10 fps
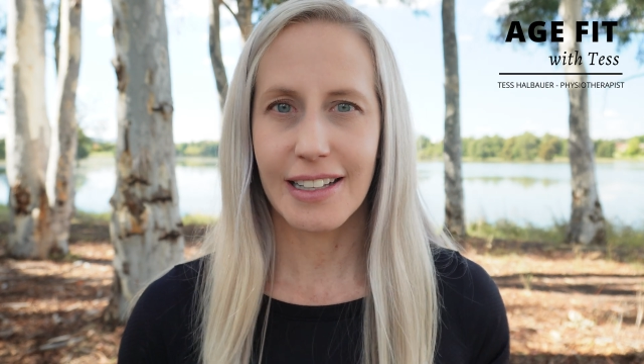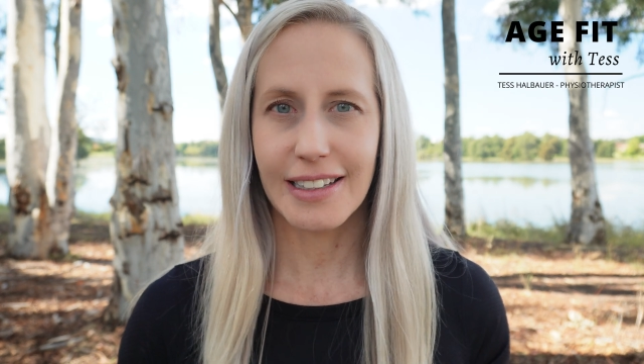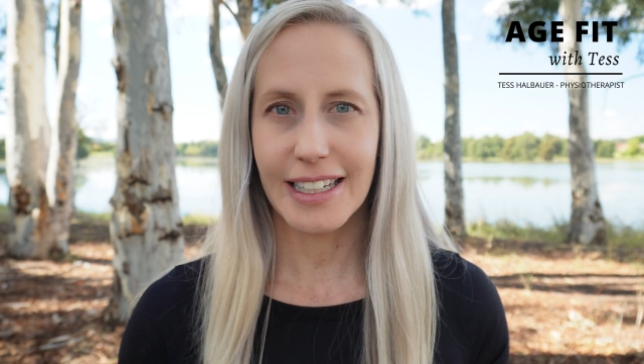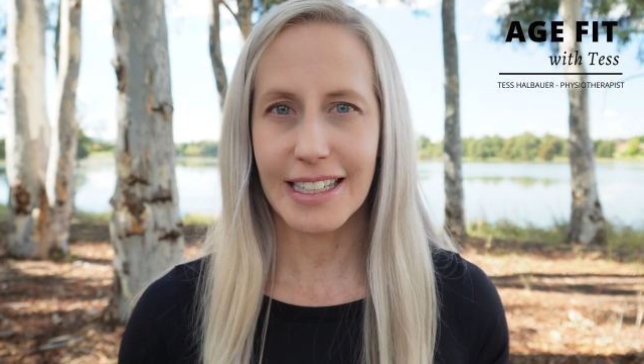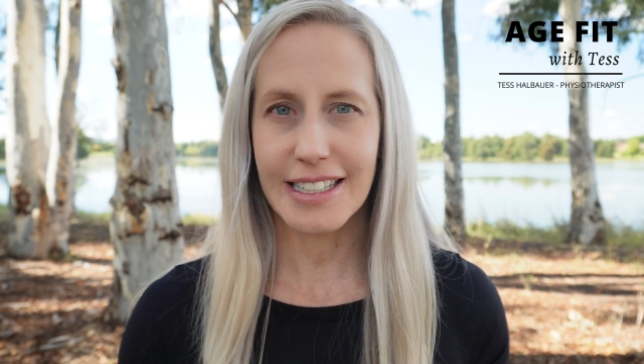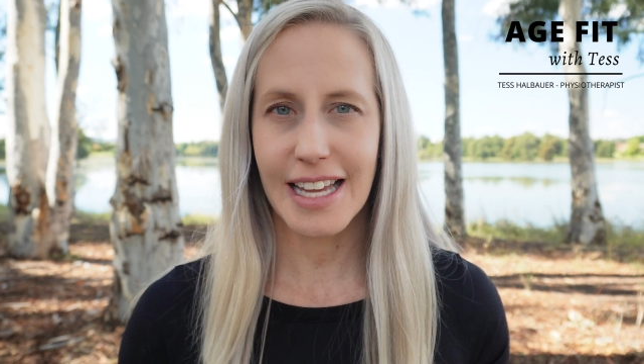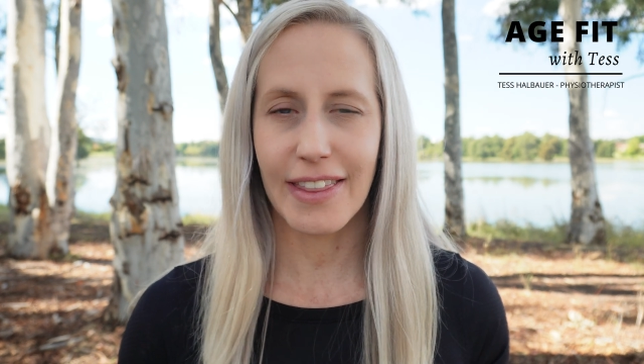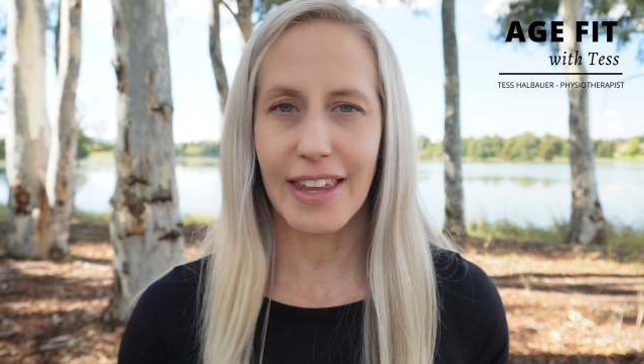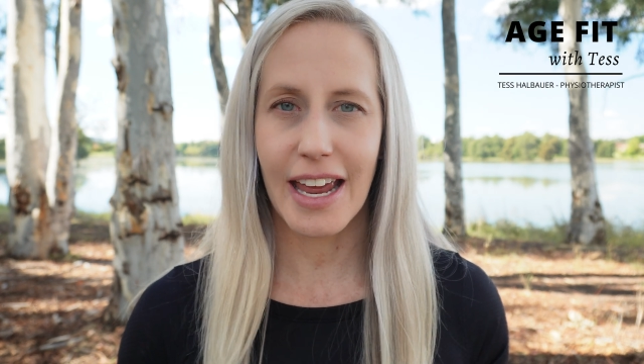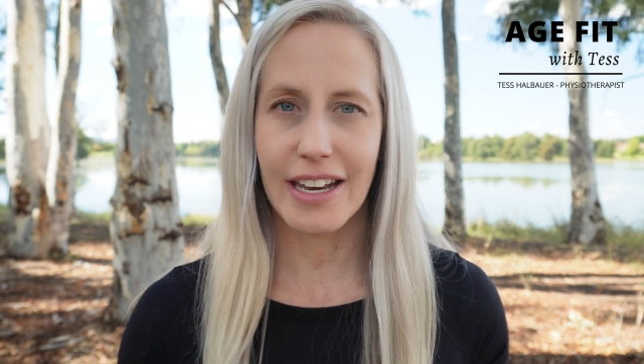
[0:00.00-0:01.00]
linked at
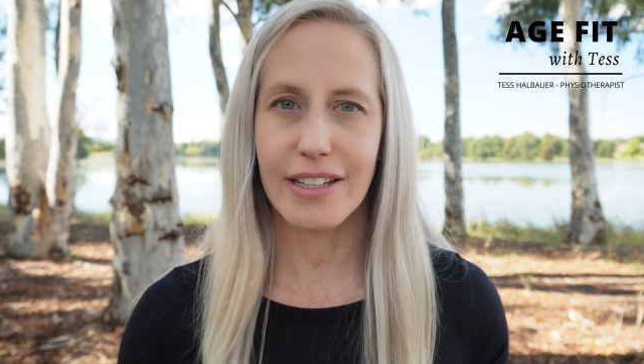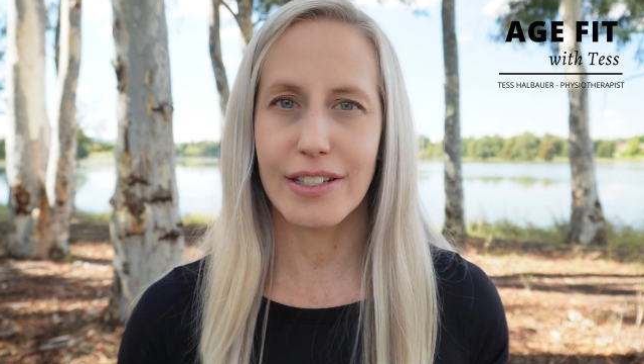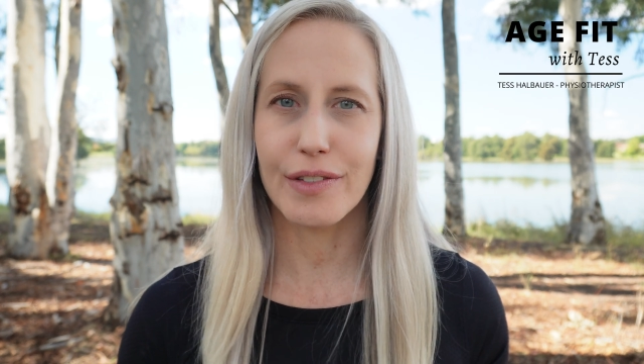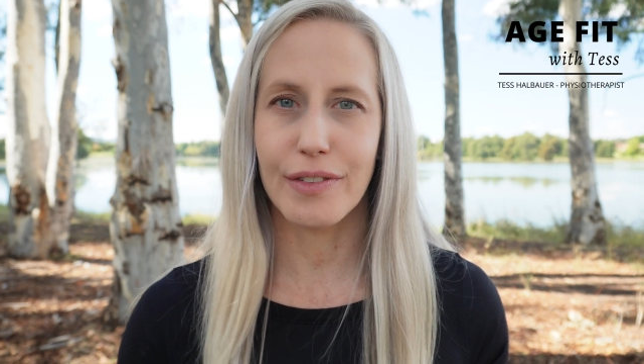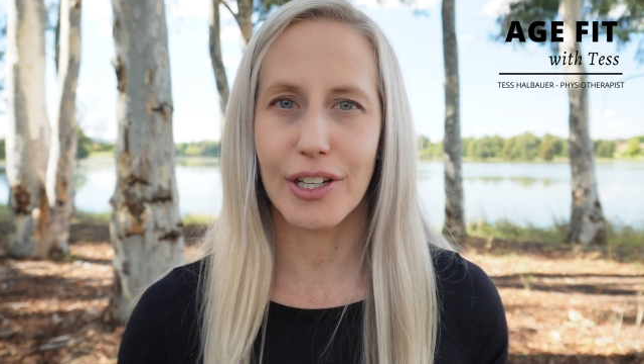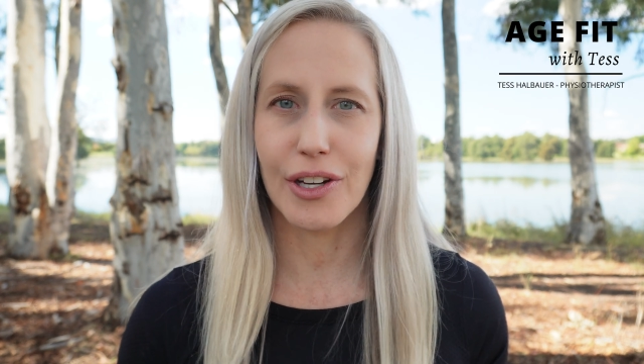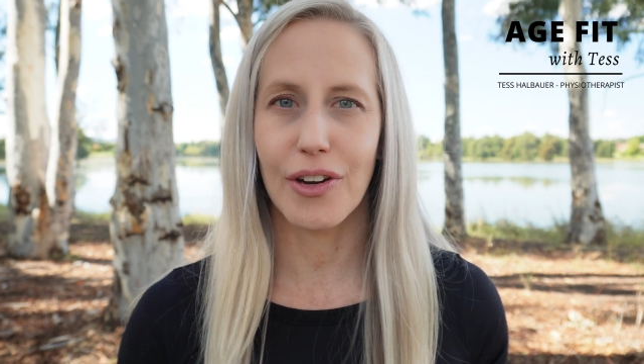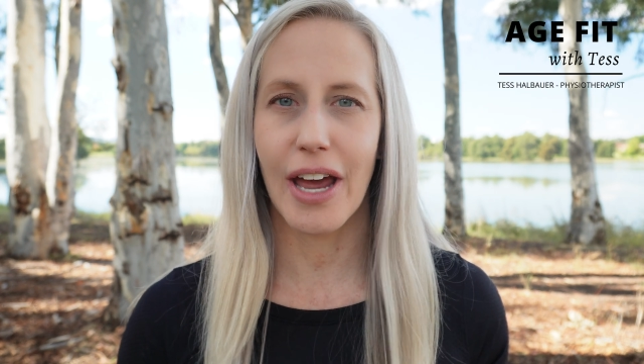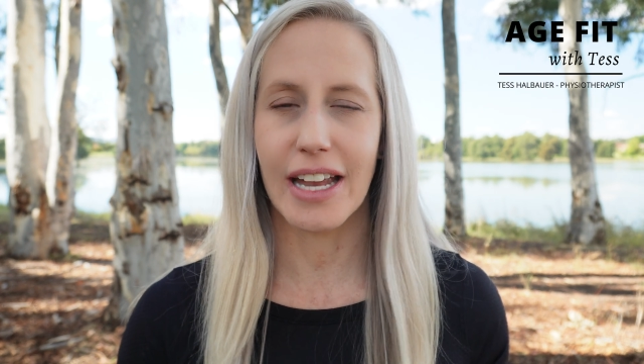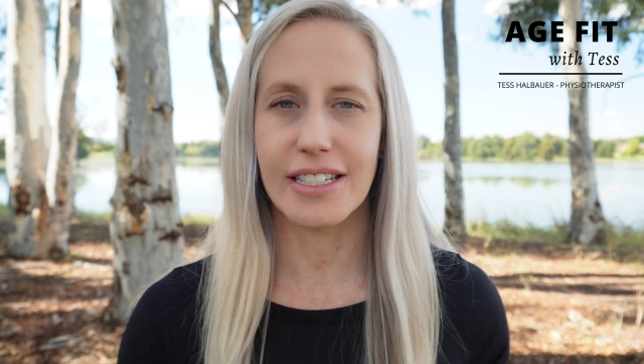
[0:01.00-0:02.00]
the end of this video
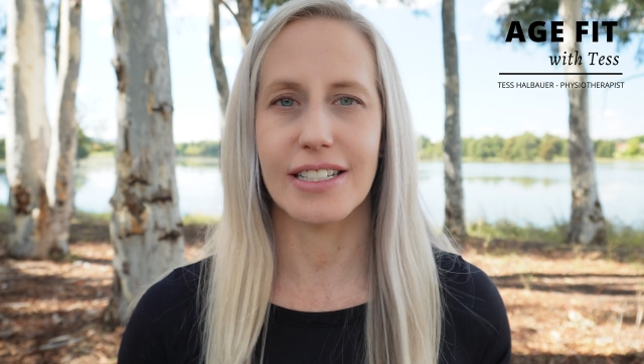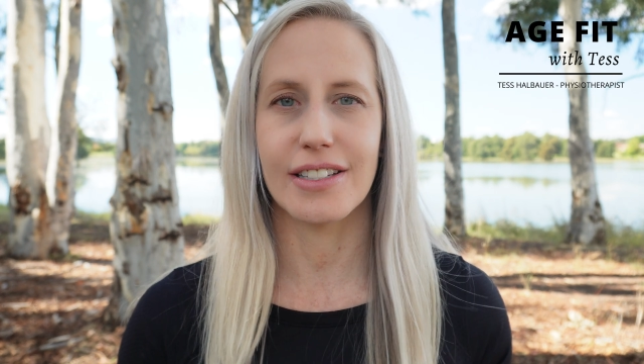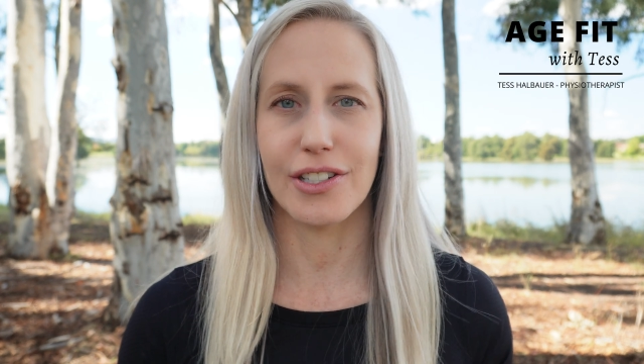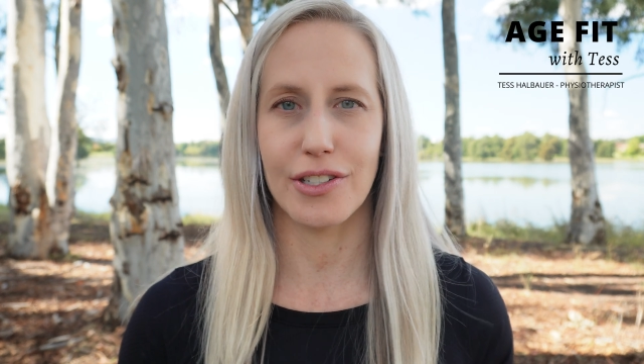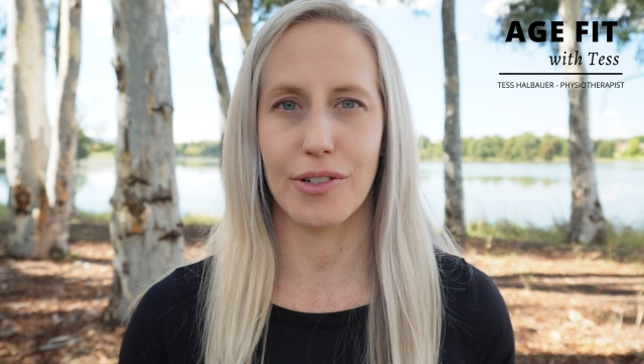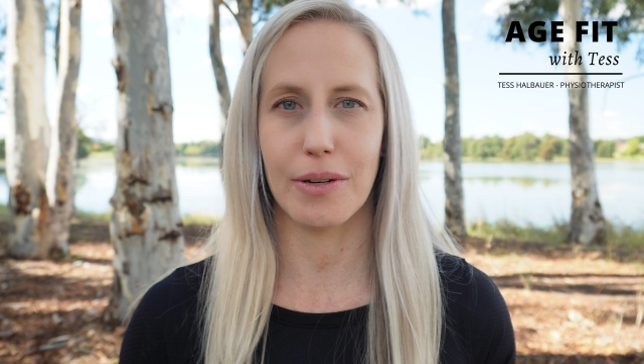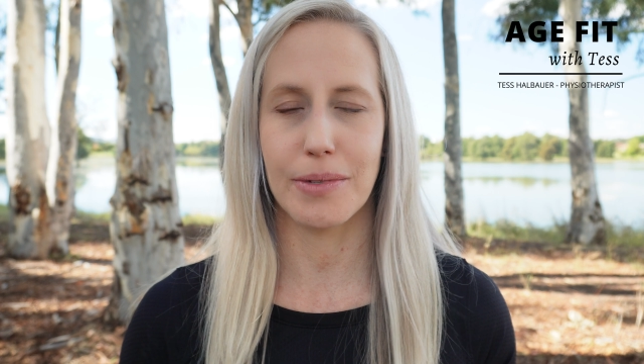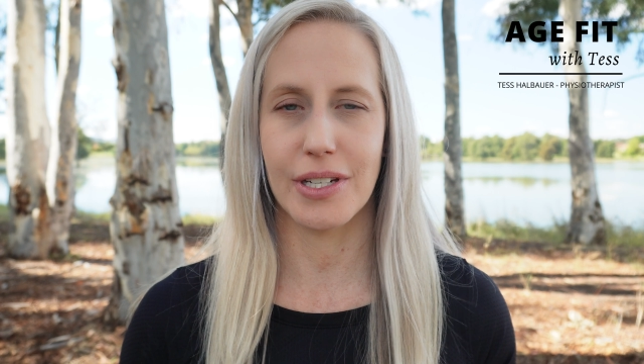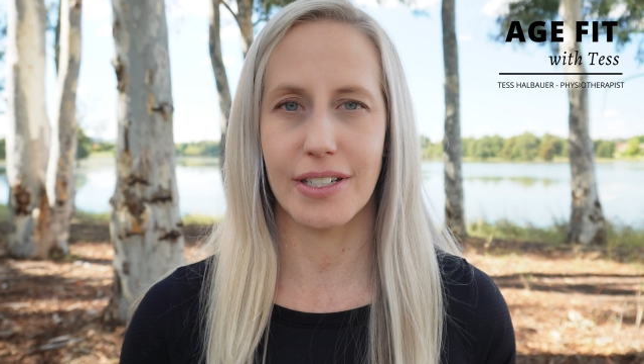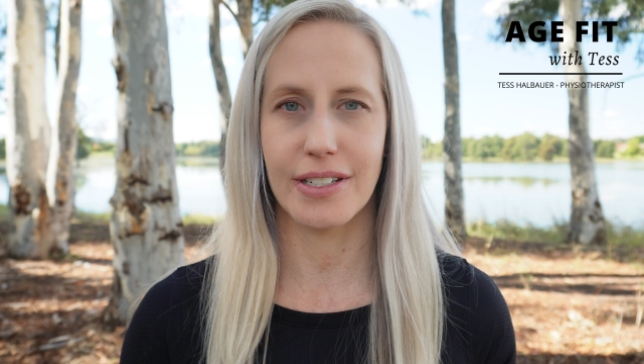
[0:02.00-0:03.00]
and in the
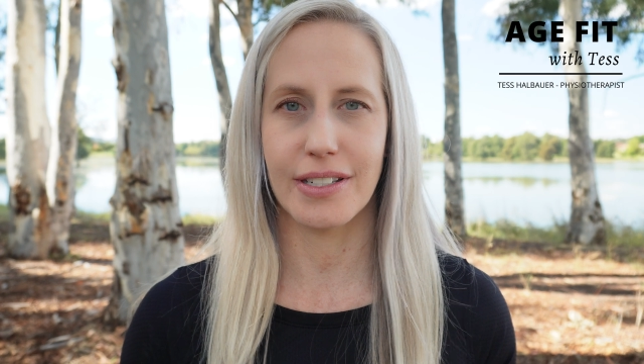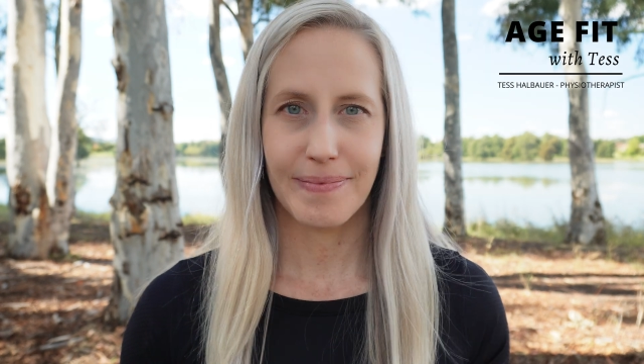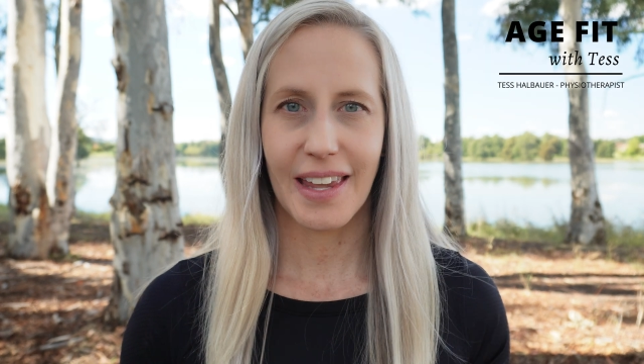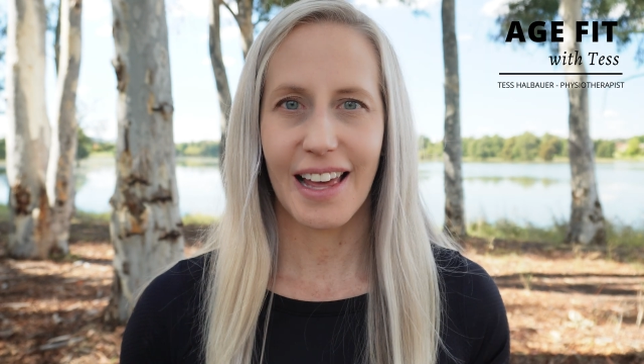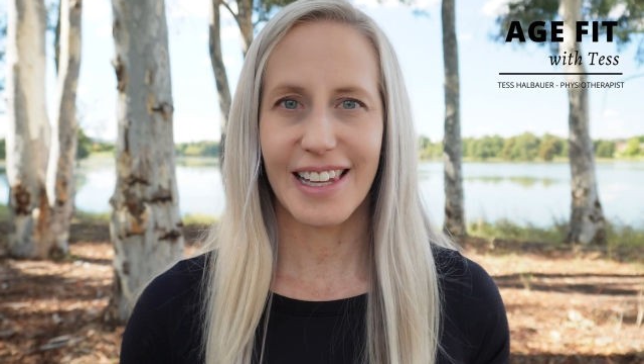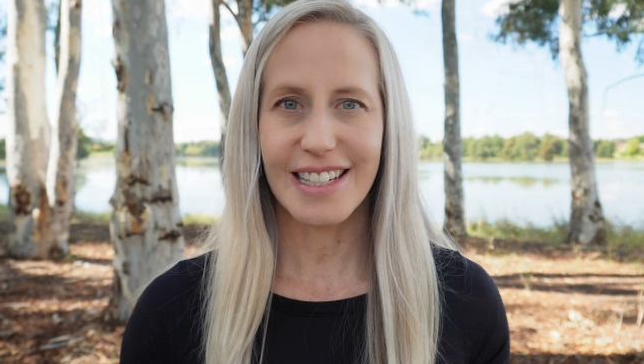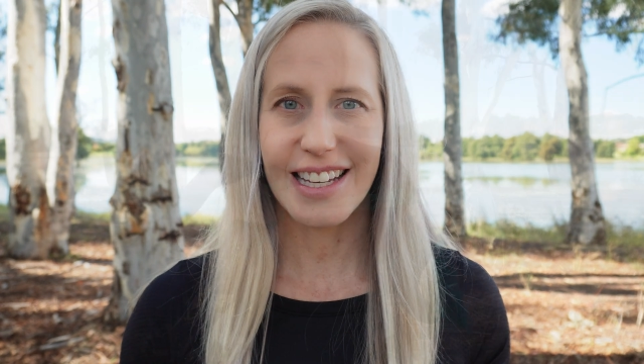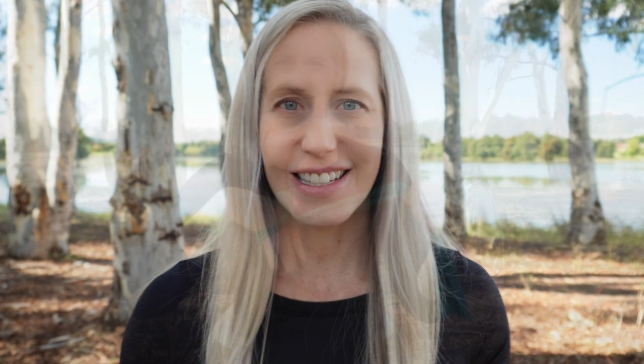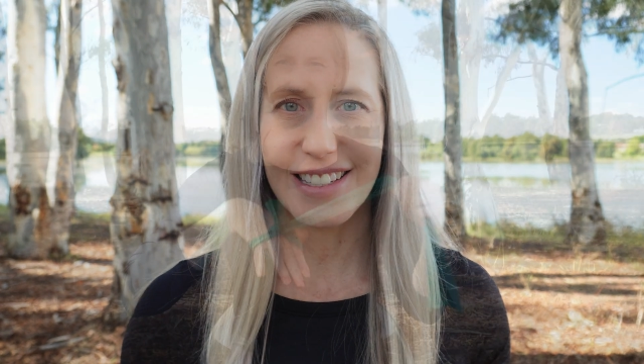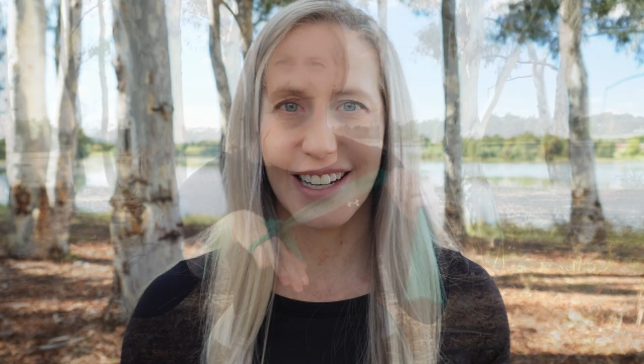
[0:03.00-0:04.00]
description. Let's
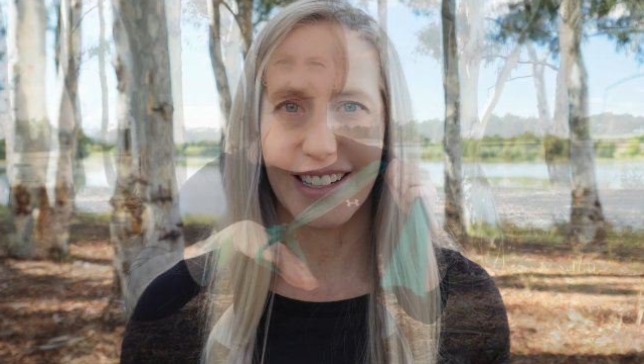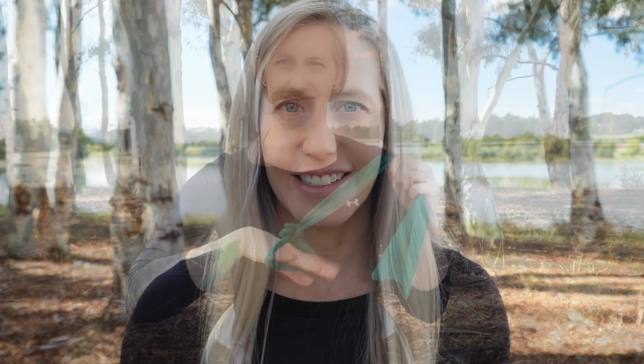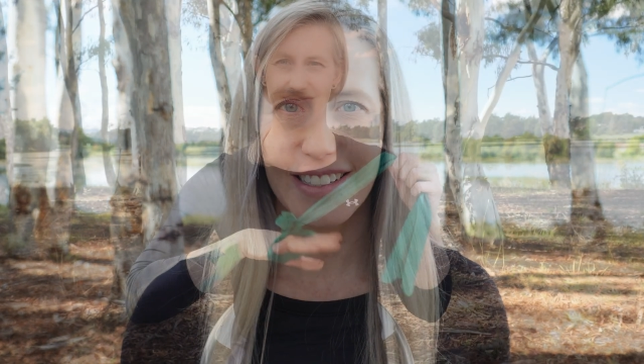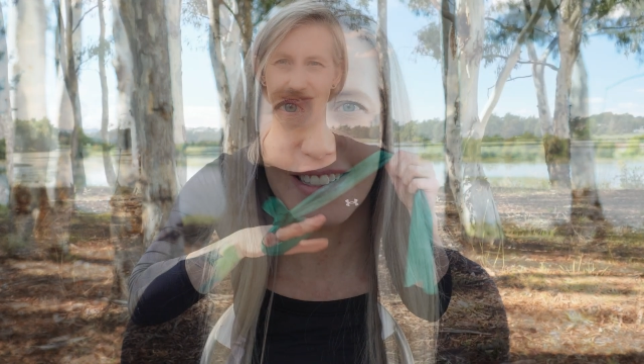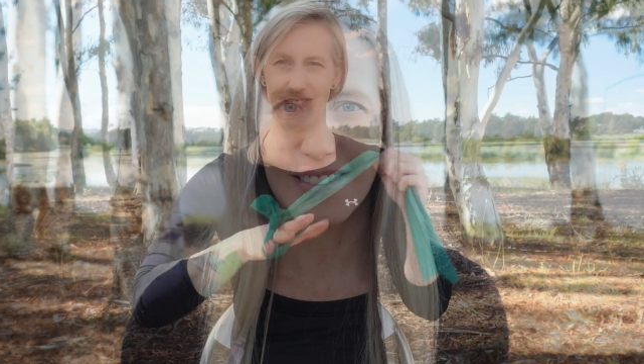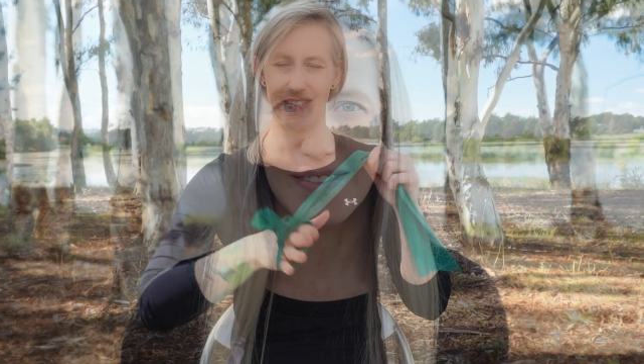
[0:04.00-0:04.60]
get started.